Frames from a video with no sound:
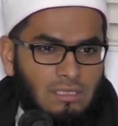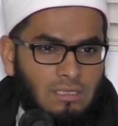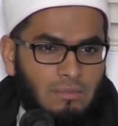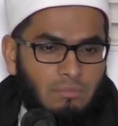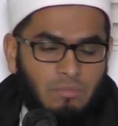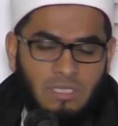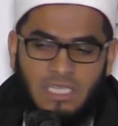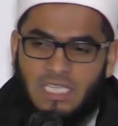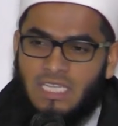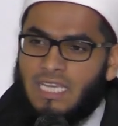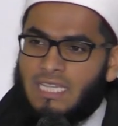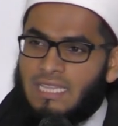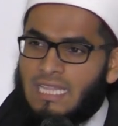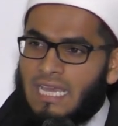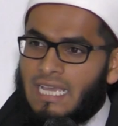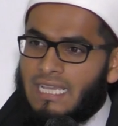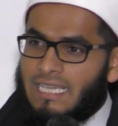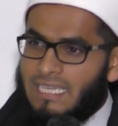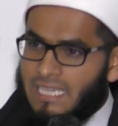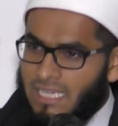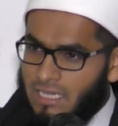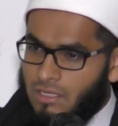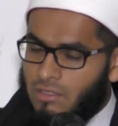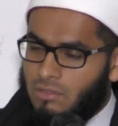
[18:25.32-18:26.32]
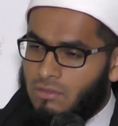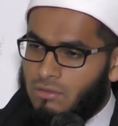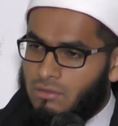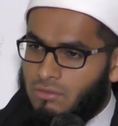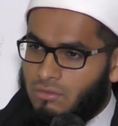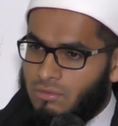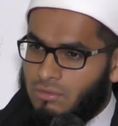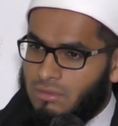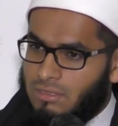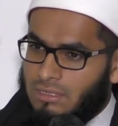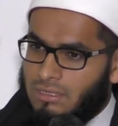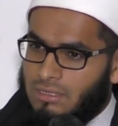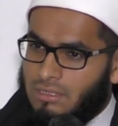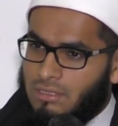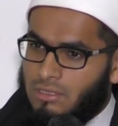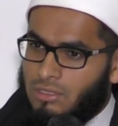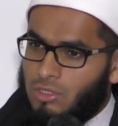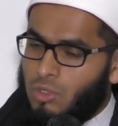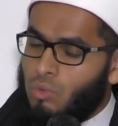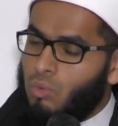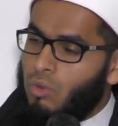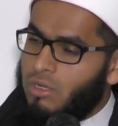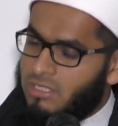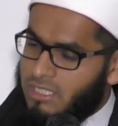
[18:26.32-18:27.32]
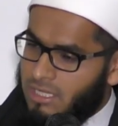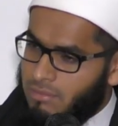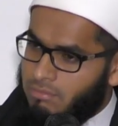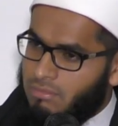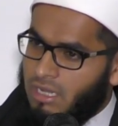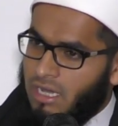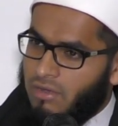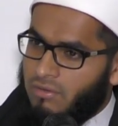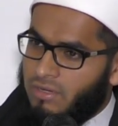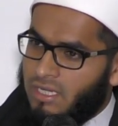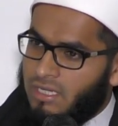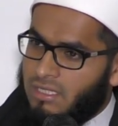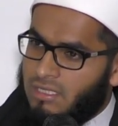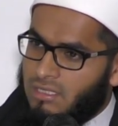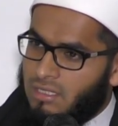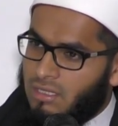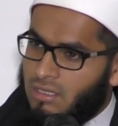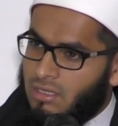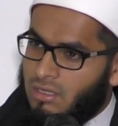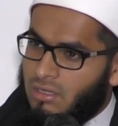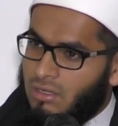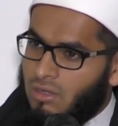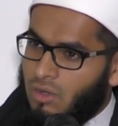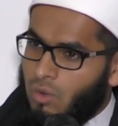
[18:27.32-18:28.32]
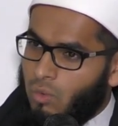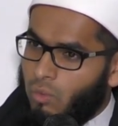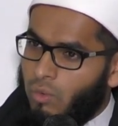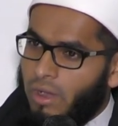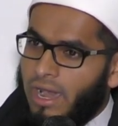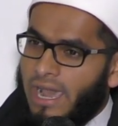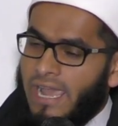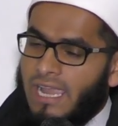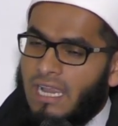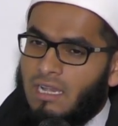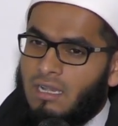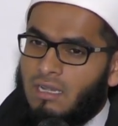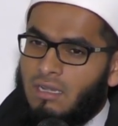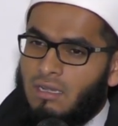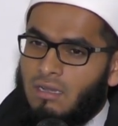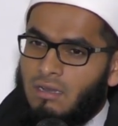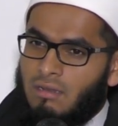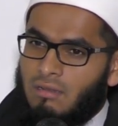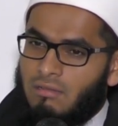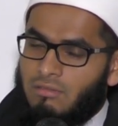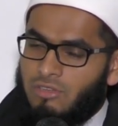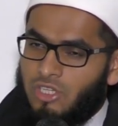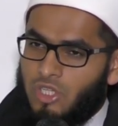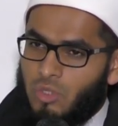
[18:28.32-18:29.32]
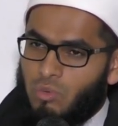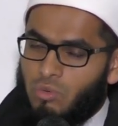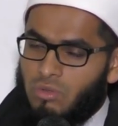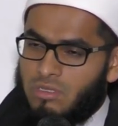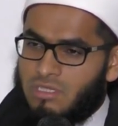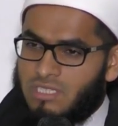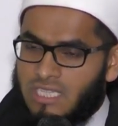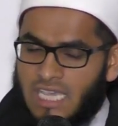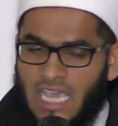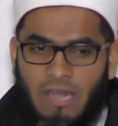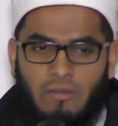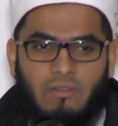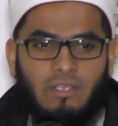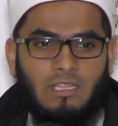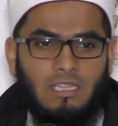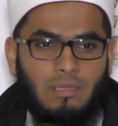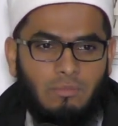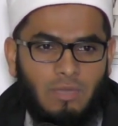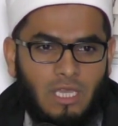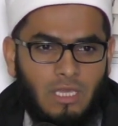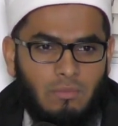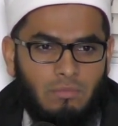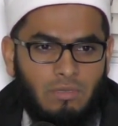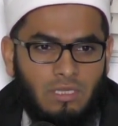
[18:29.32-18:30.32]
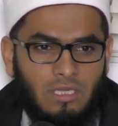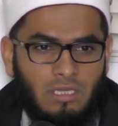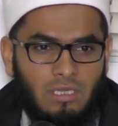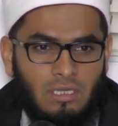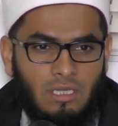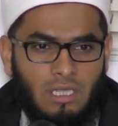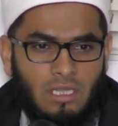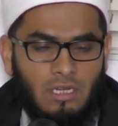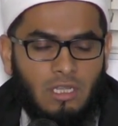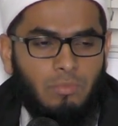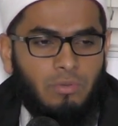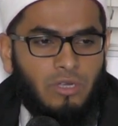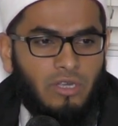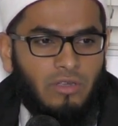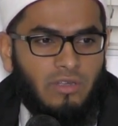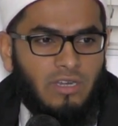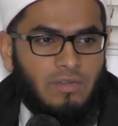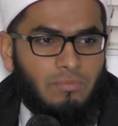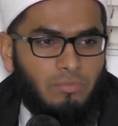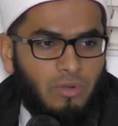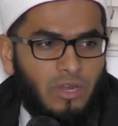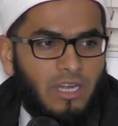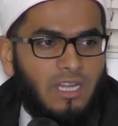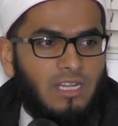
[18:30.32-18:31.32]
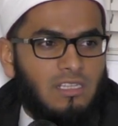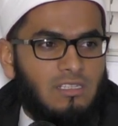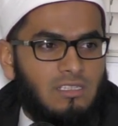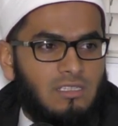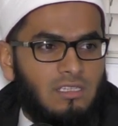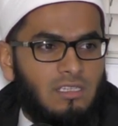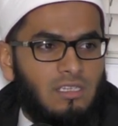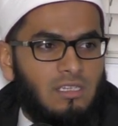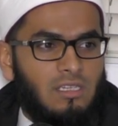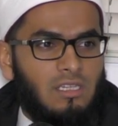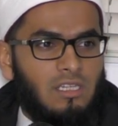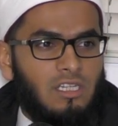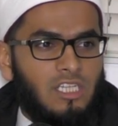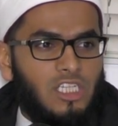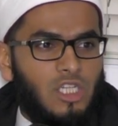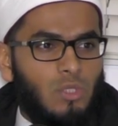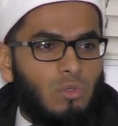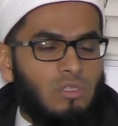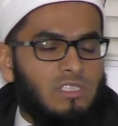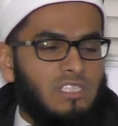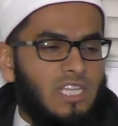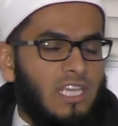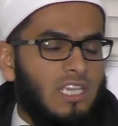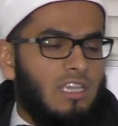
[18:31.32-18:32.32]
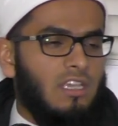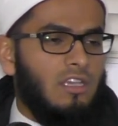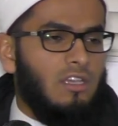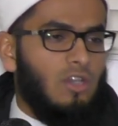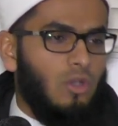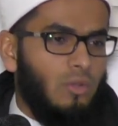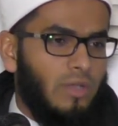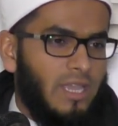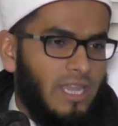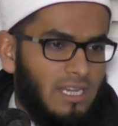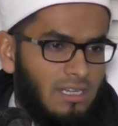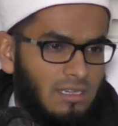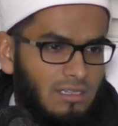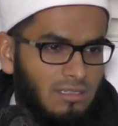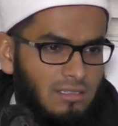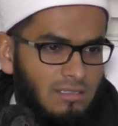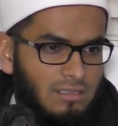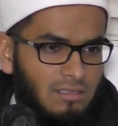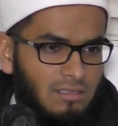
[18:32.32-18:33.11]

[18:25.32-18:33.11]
Meaning that girl, who wasn't married, while she was carrying the baby in her pregnancy, she was taking cocaine.